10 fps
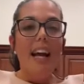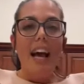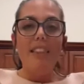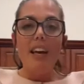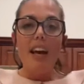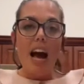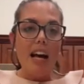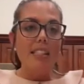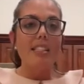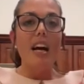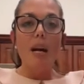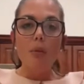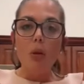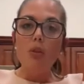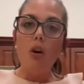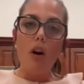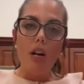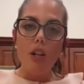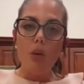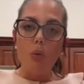And then as time goes on
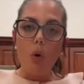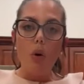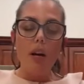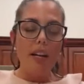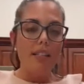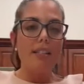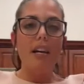in the role and as